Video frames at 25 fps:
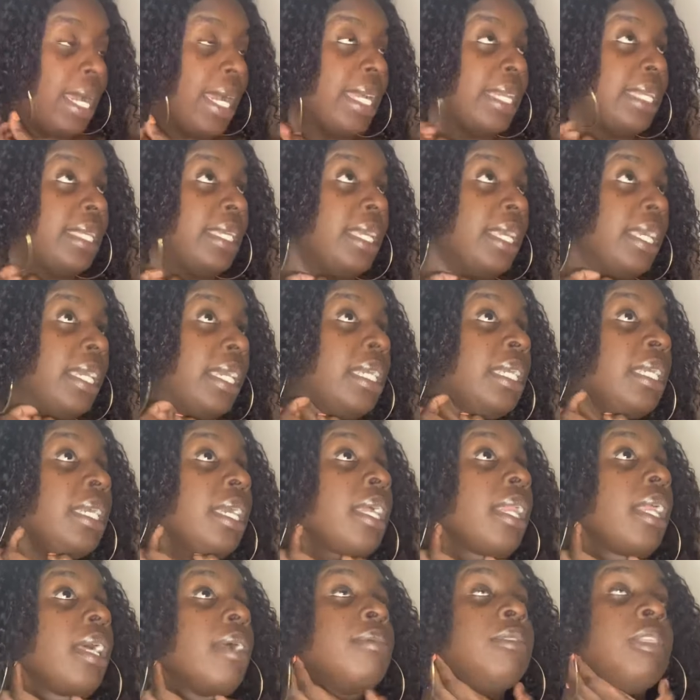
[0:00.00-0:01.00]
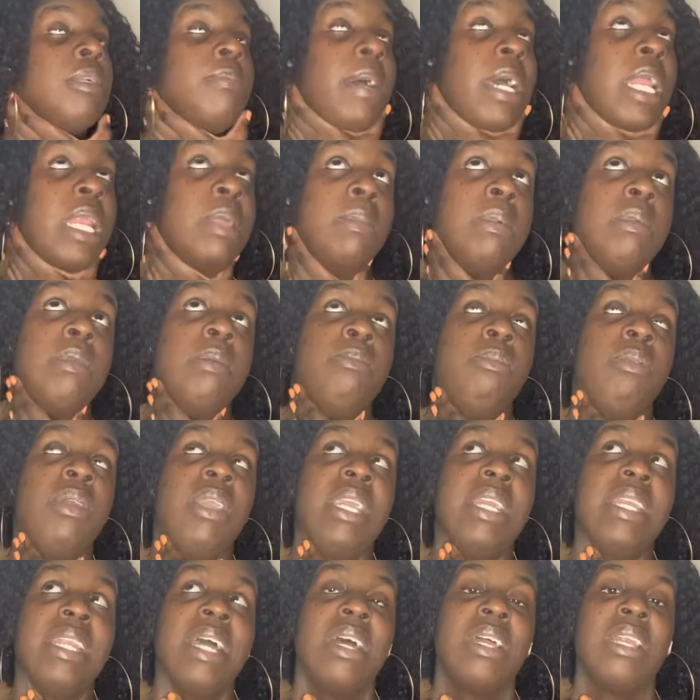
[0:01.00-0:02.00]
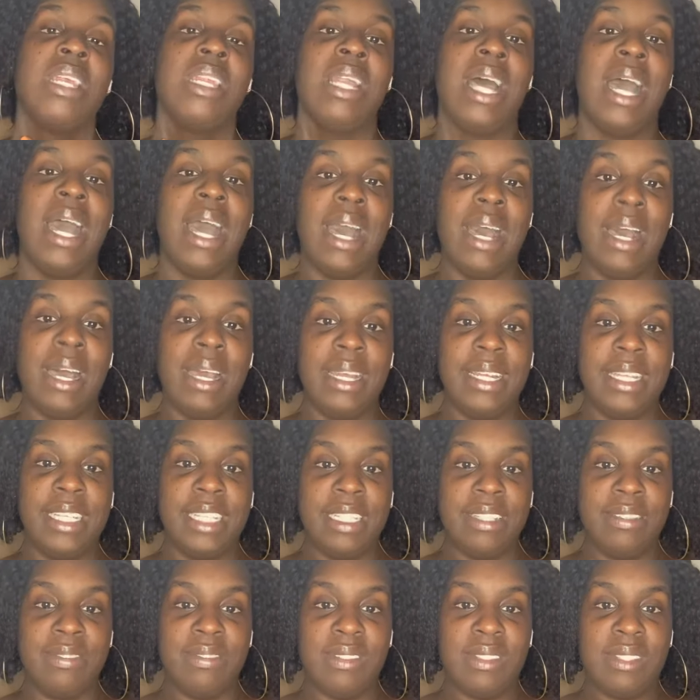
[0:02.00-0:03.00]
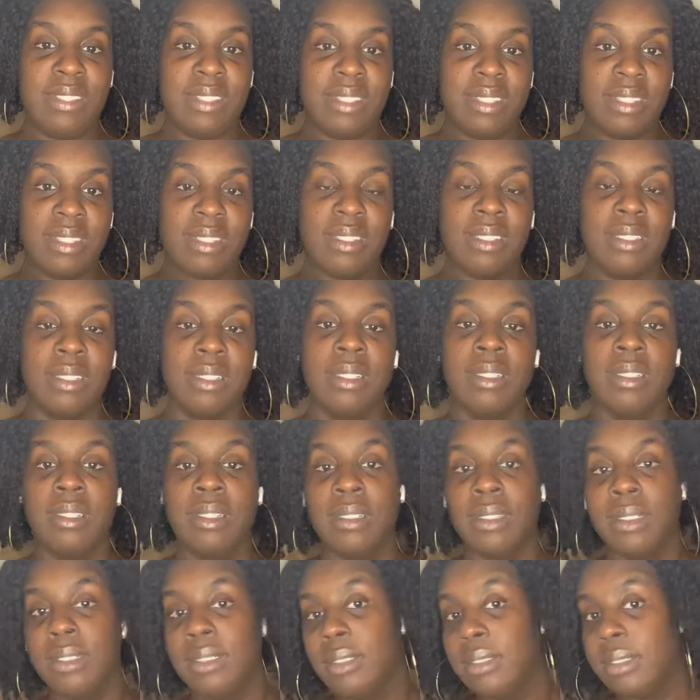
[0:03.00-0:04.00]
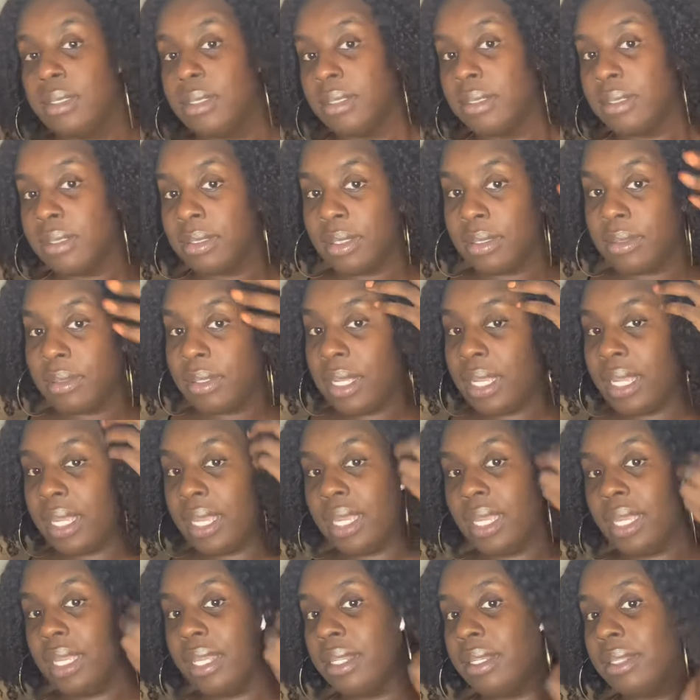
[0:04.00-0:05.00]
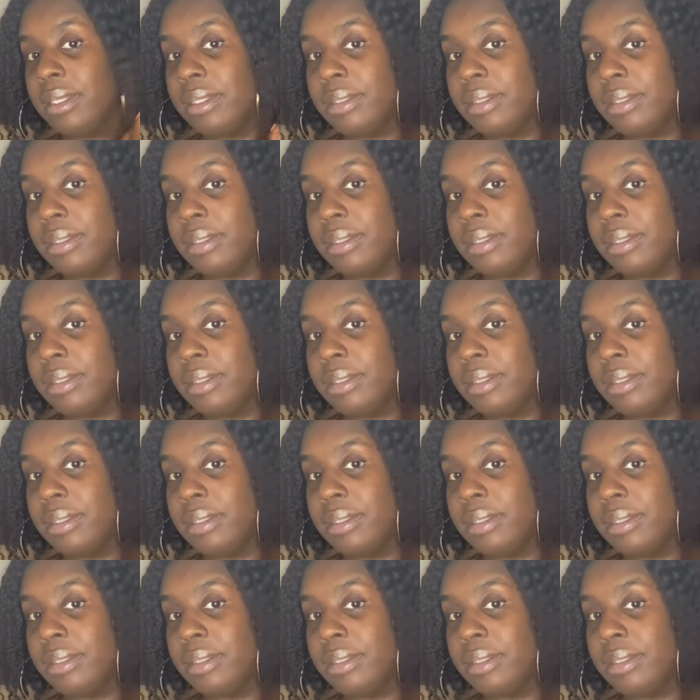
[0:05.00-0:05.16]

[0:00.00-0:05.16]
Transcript: I can't get up. Somebody may be breaking out in hives. Okay.